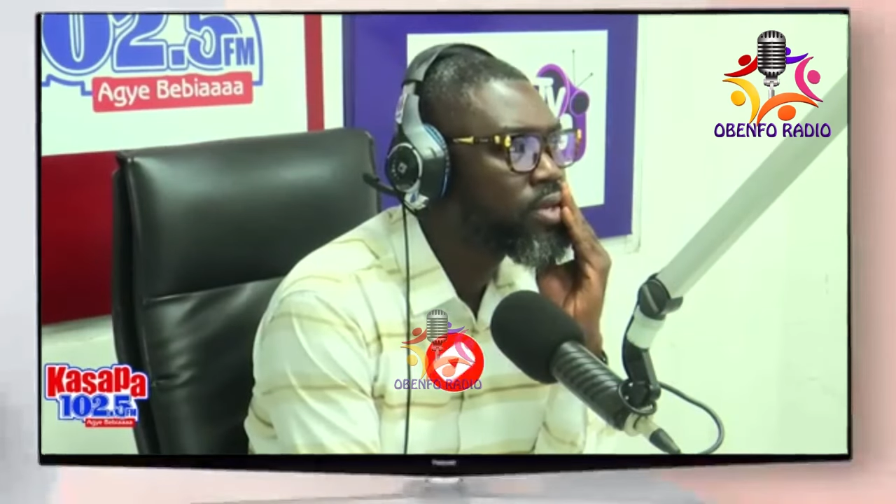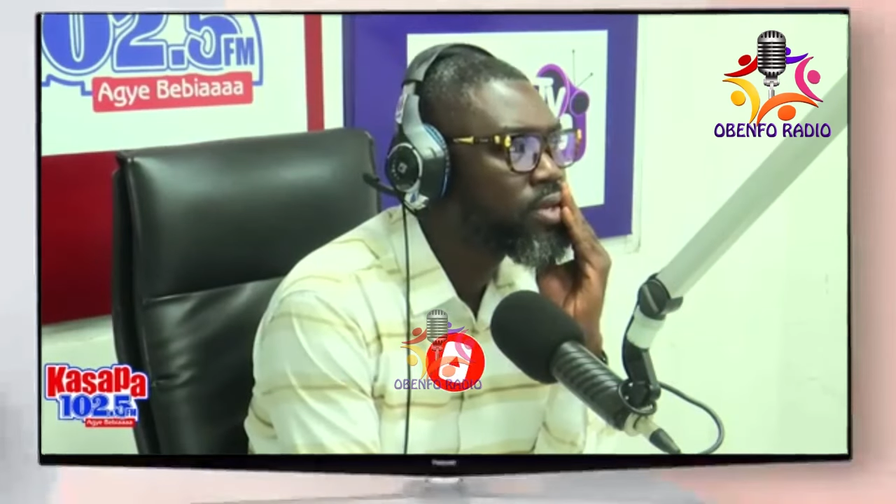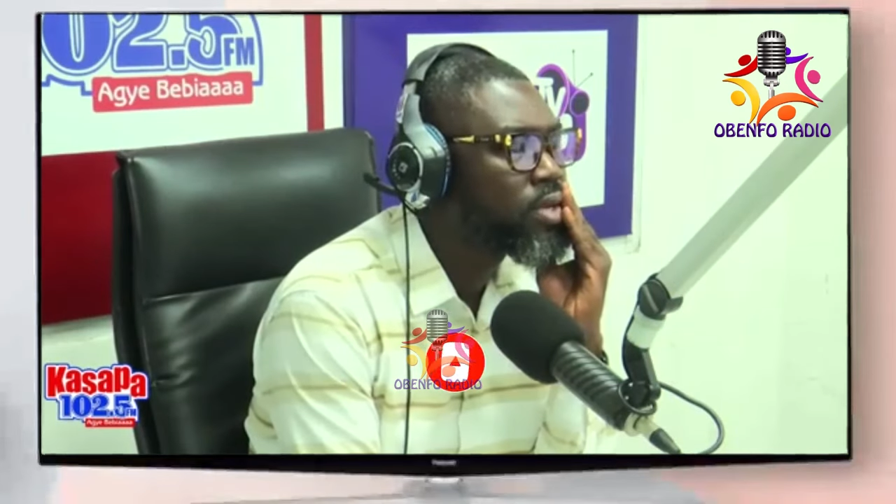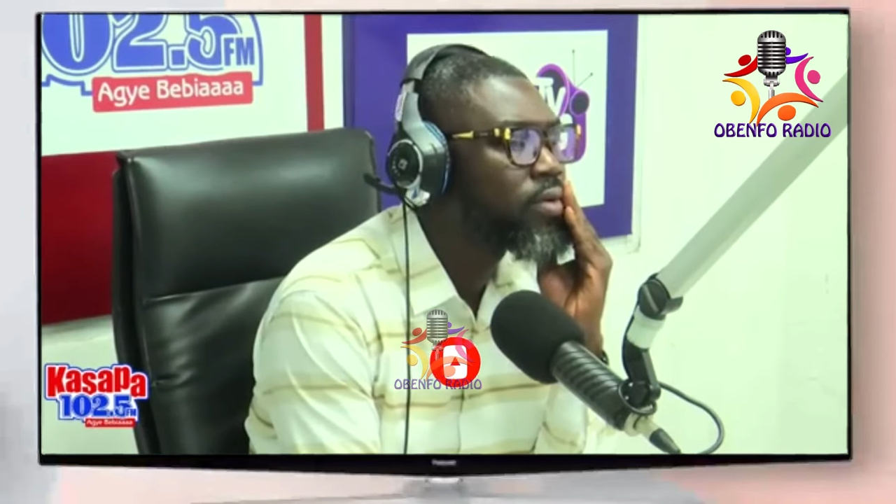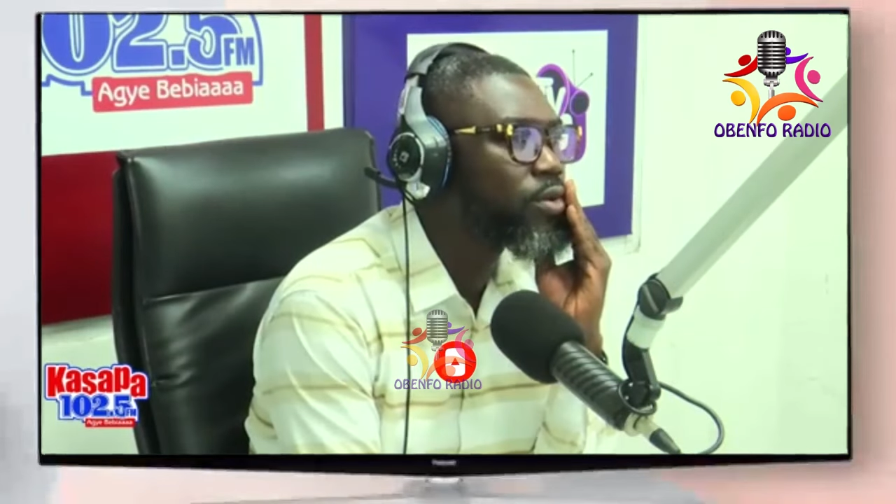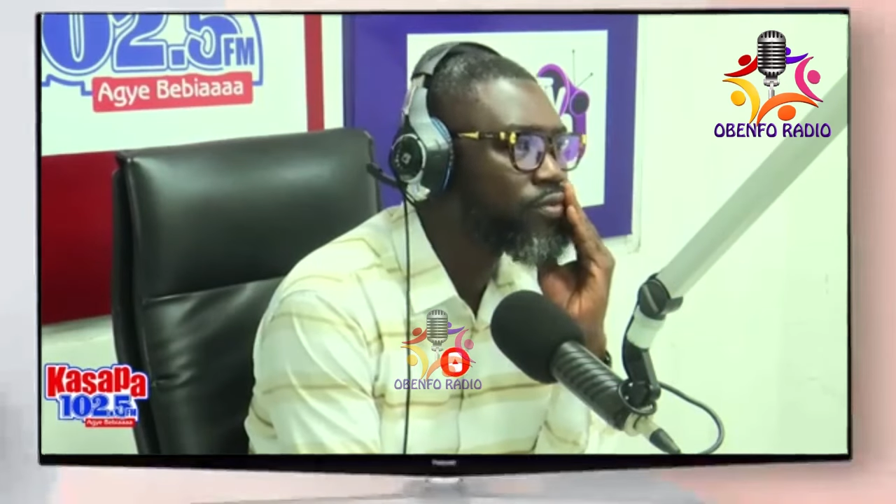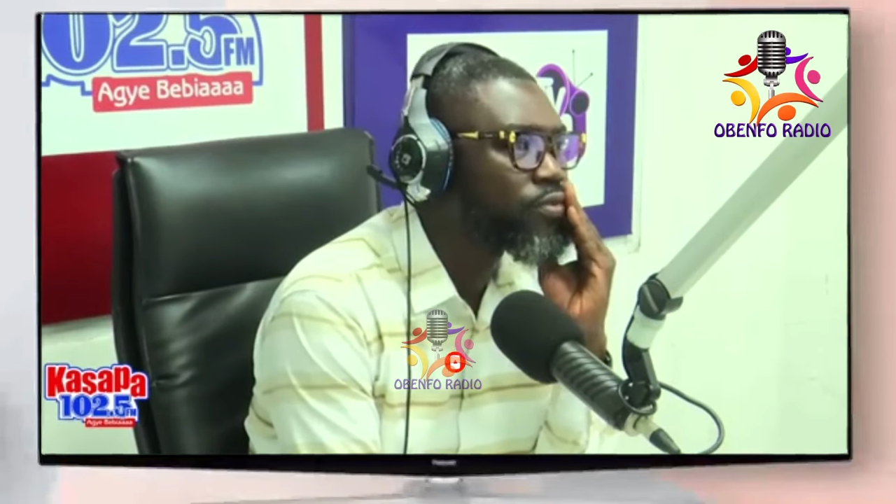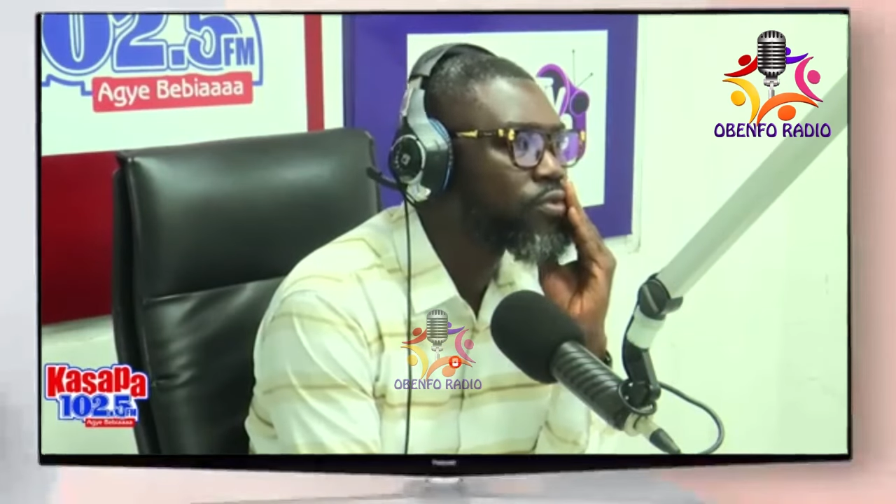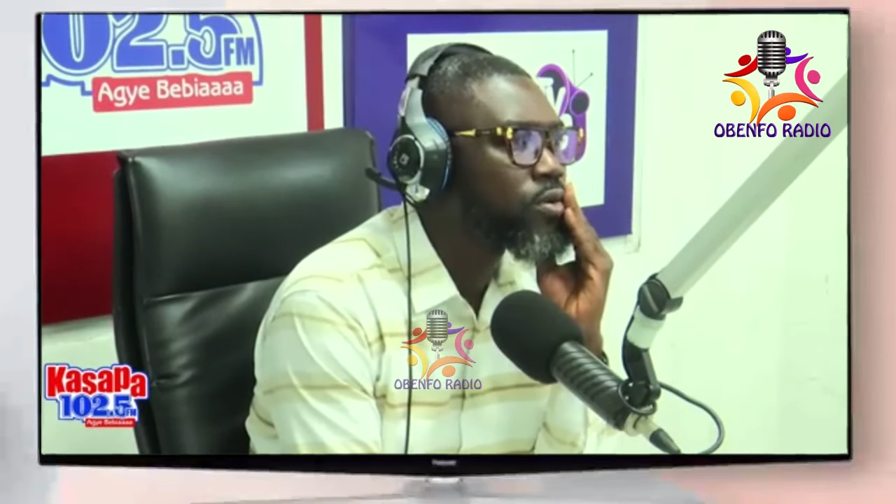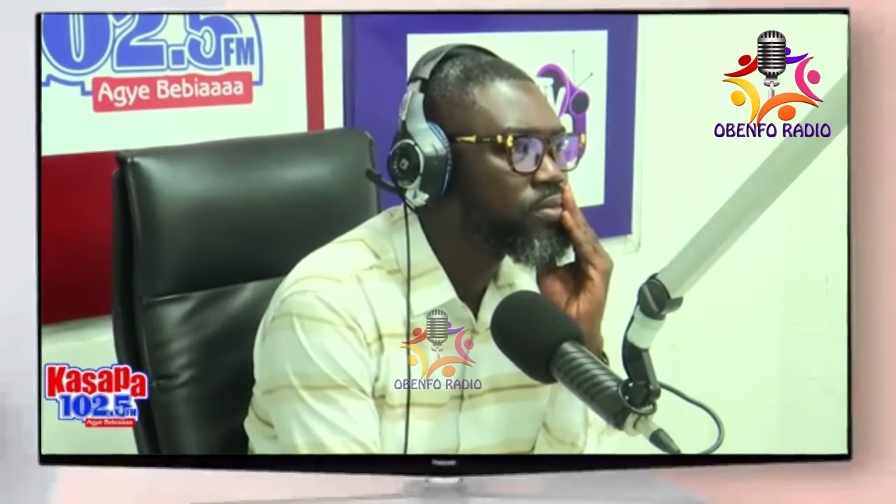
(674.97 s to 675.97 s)
You rack of
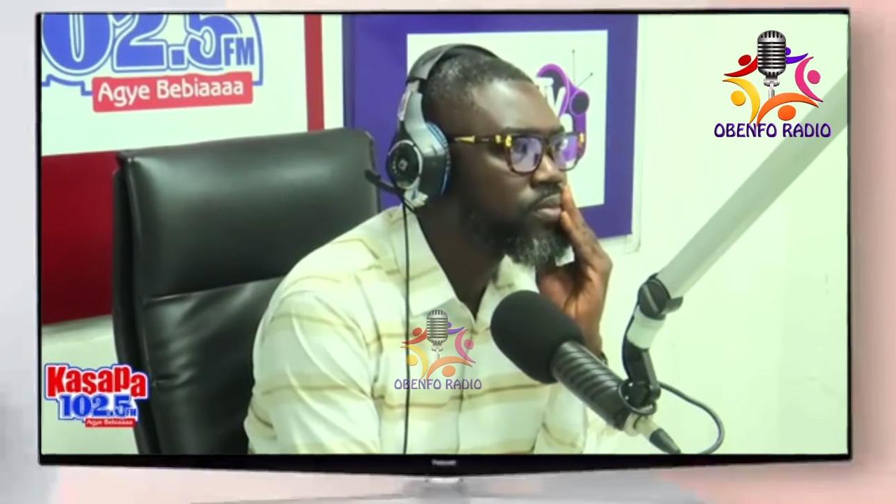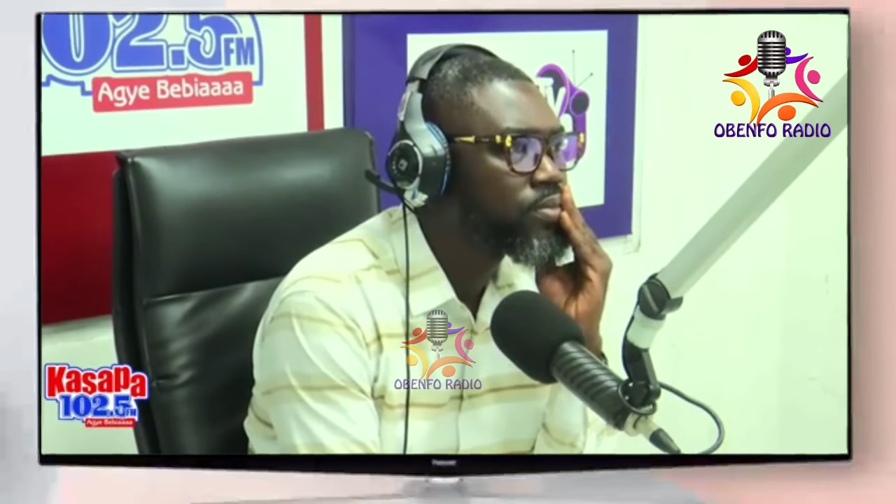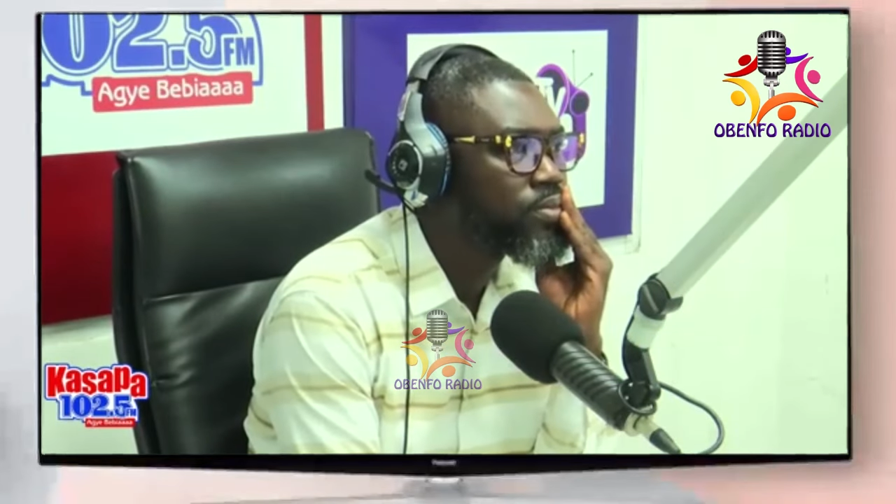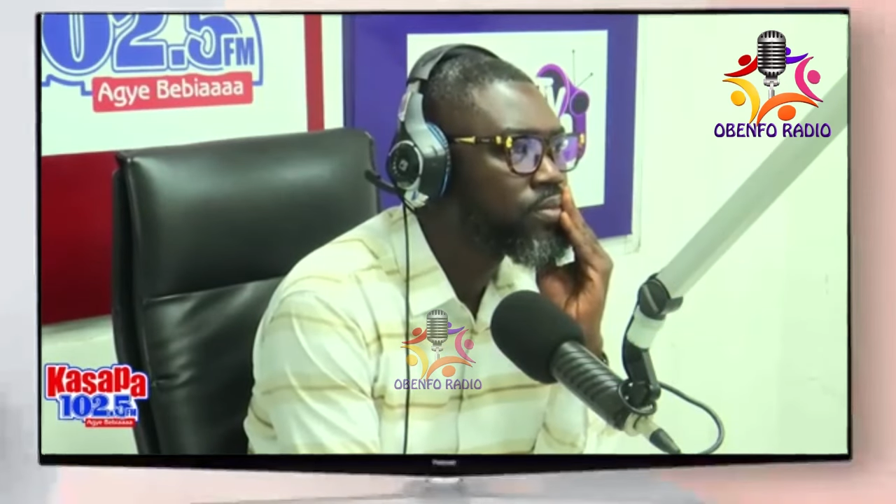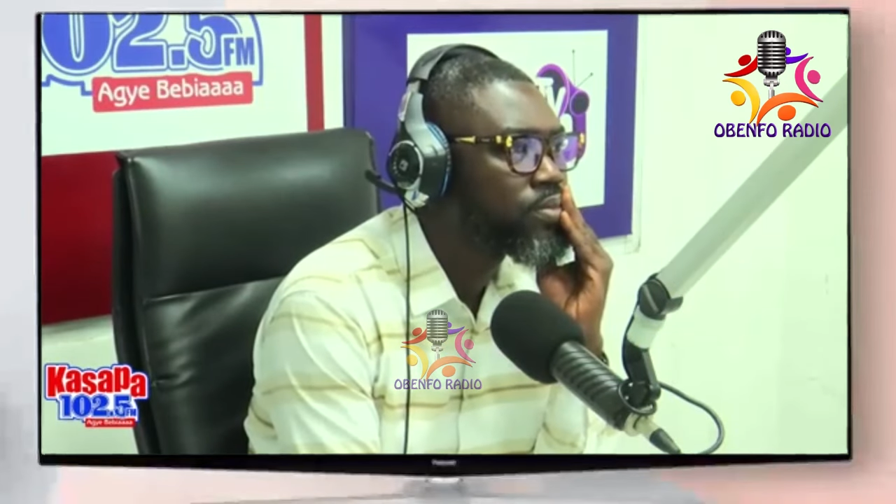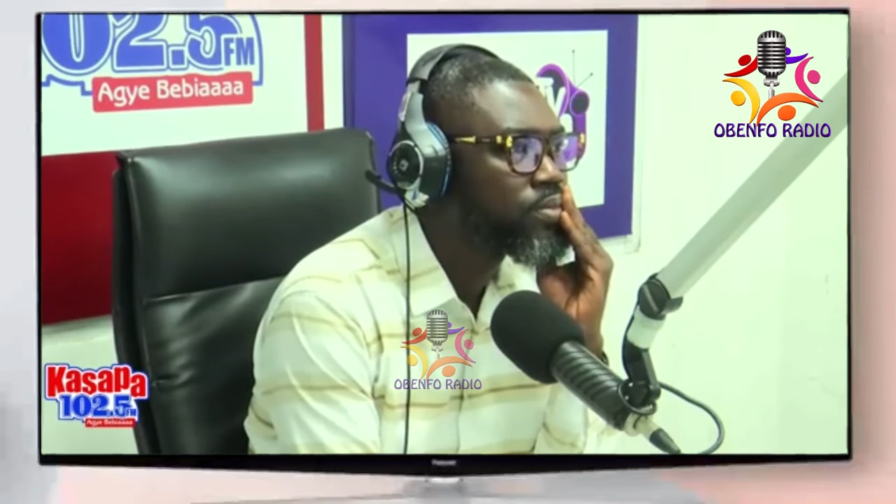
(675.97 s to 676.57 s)
four. Mhm.